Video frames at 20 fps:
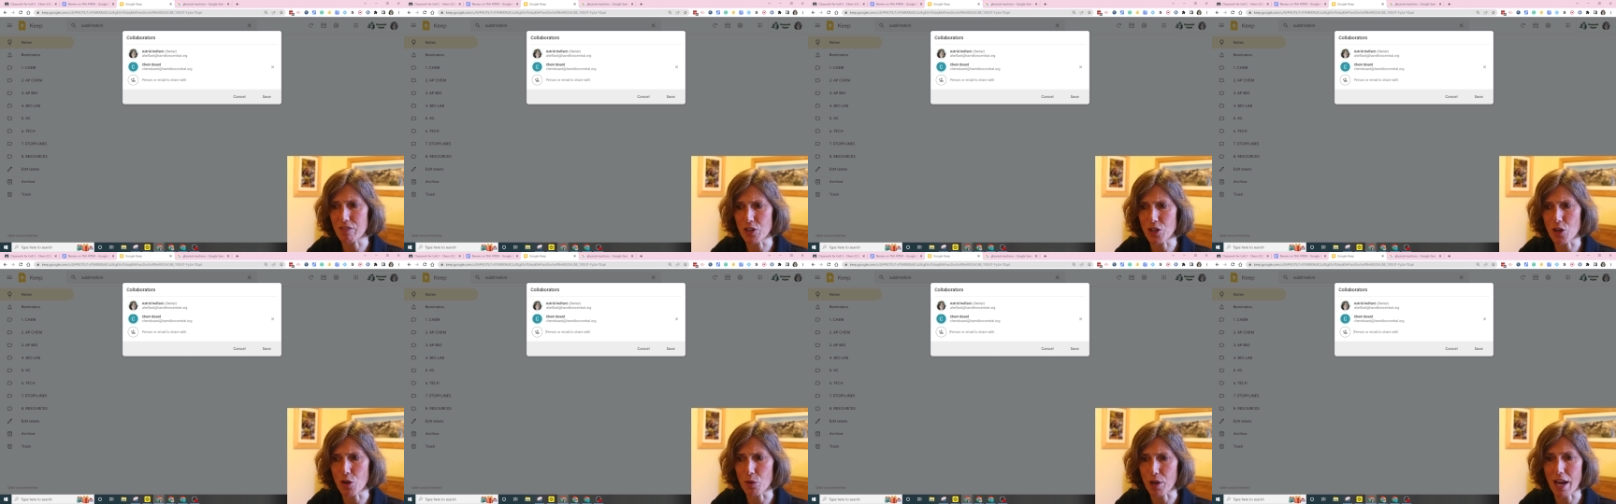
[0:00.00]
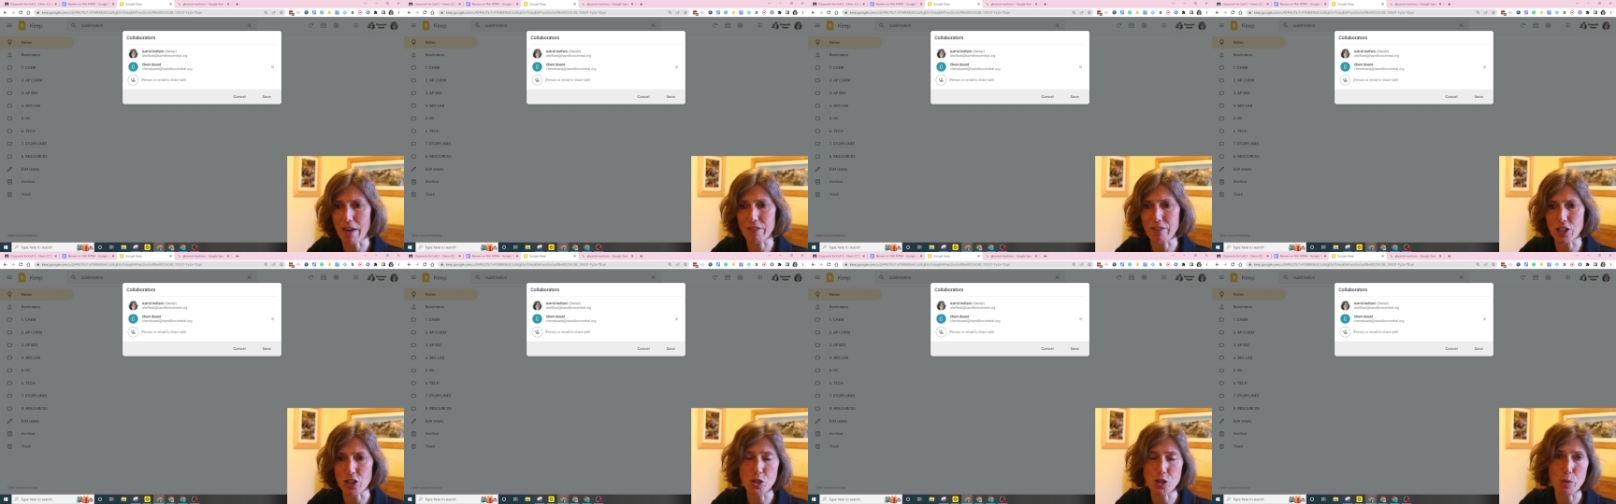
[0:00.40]
note having
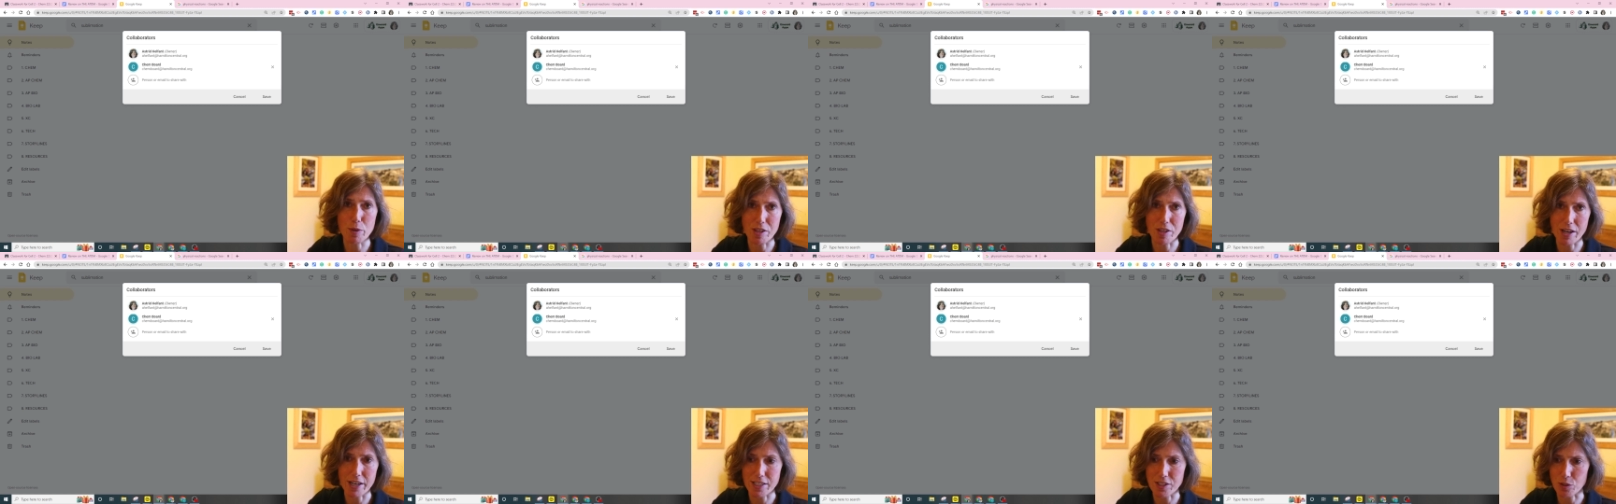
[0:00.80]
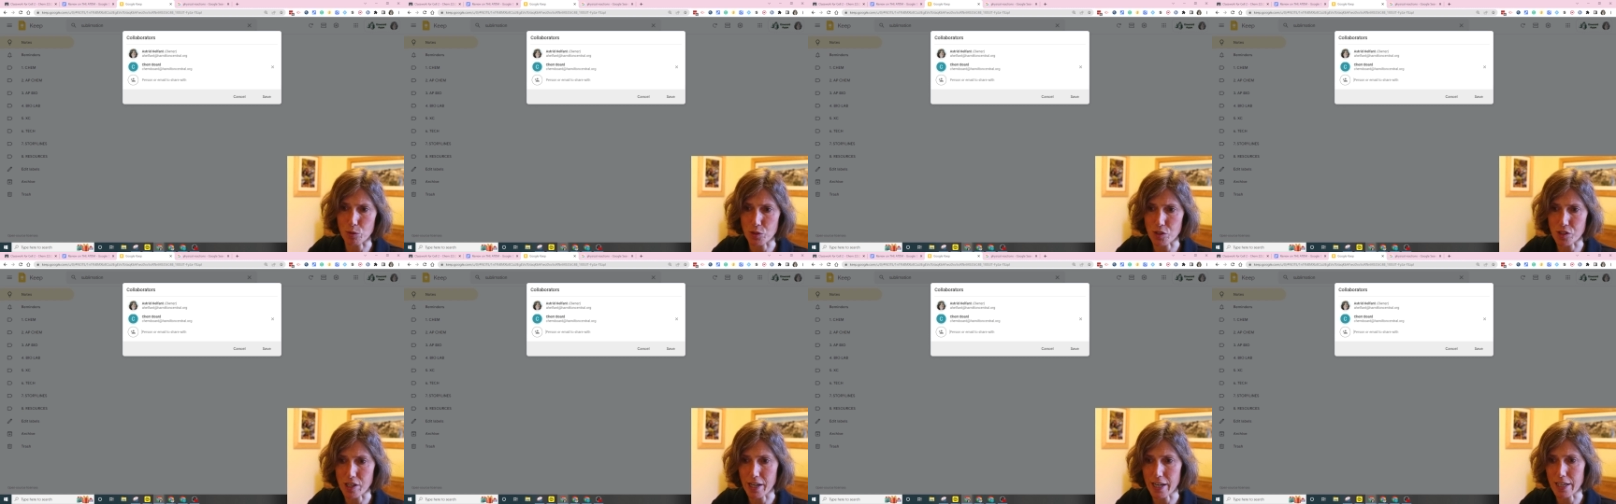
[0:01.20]
to do with high school
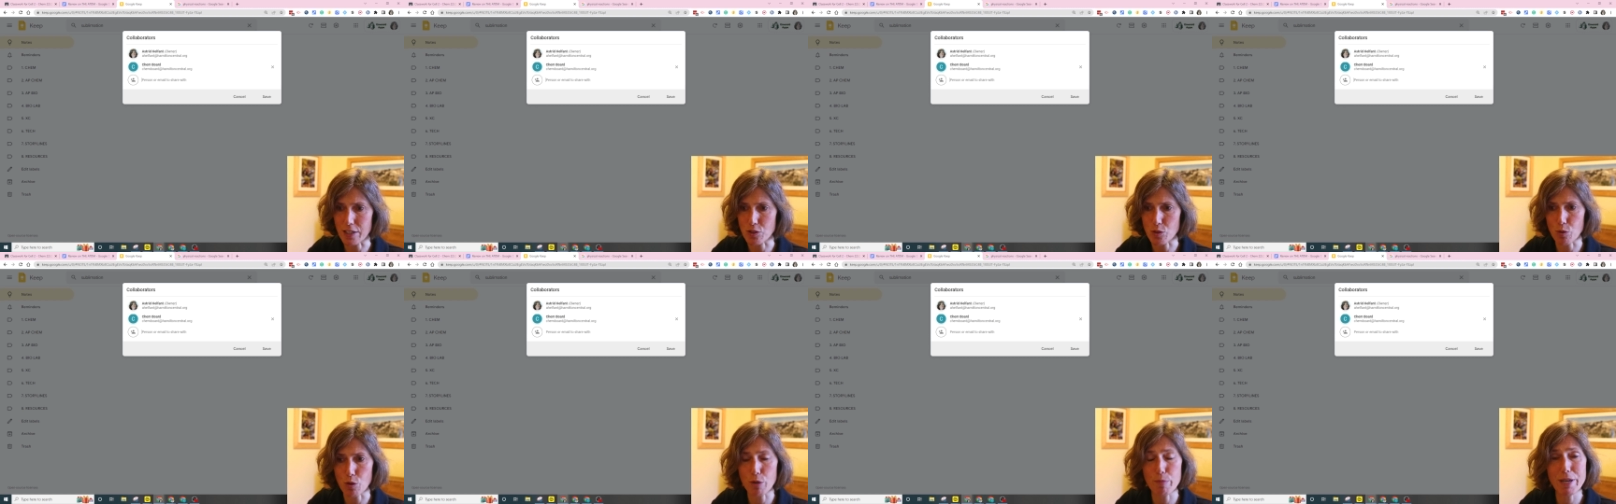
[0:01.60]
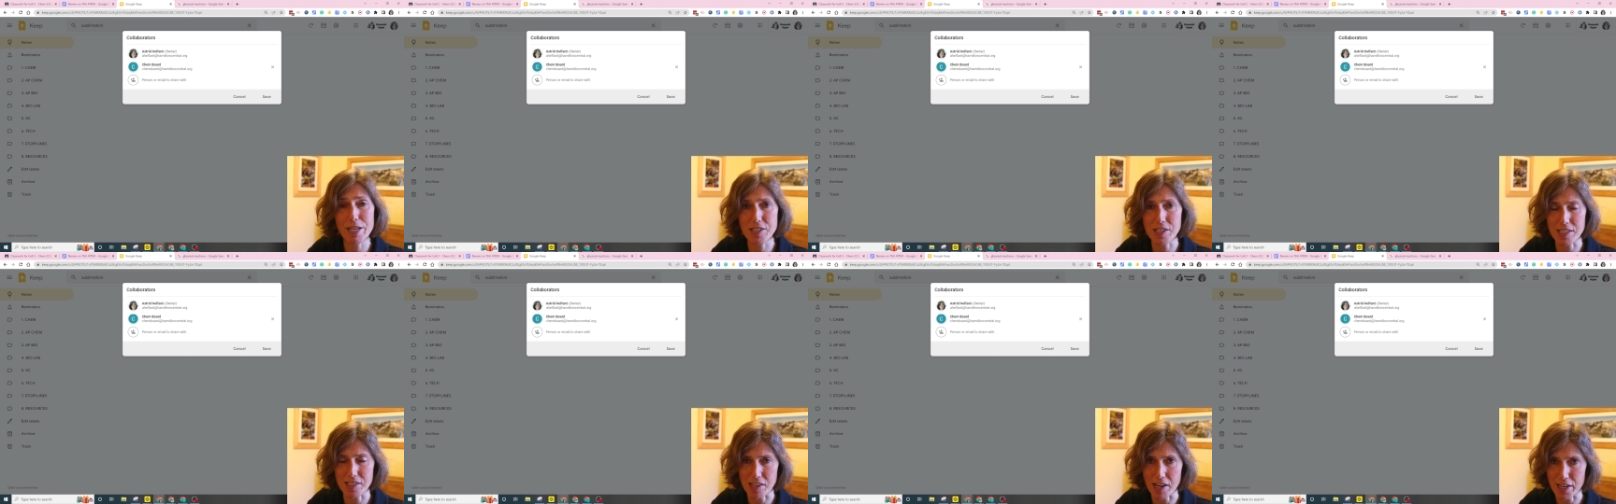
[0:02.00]
science or
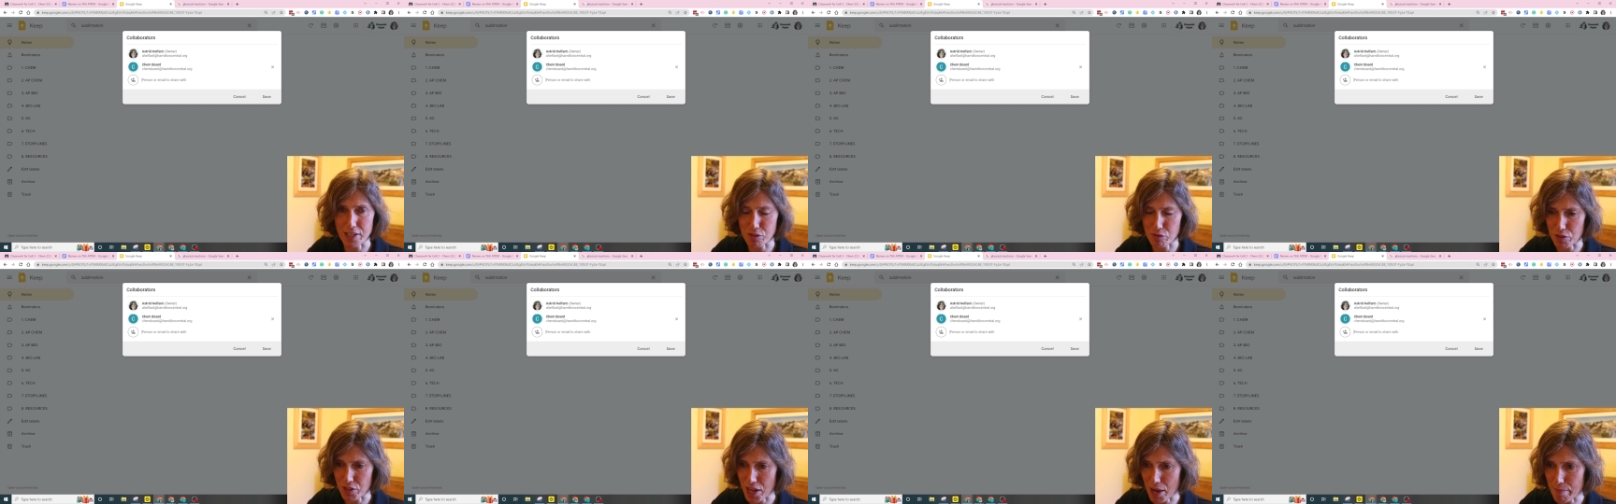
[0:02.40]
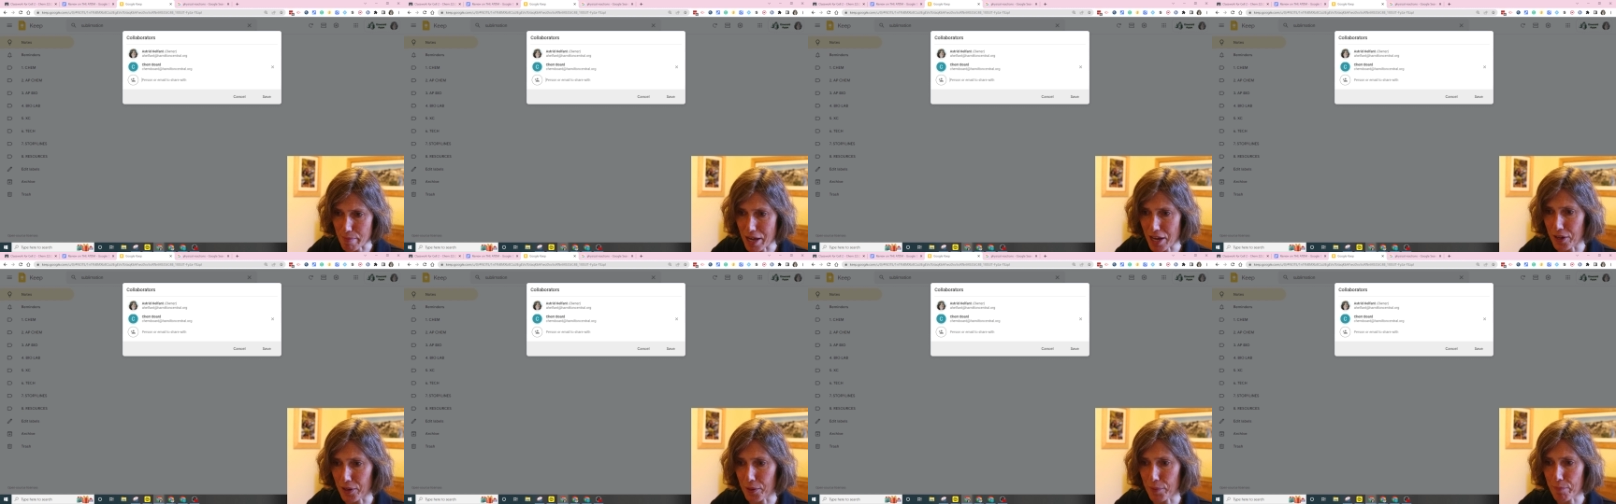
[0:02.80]
basic science for that matter.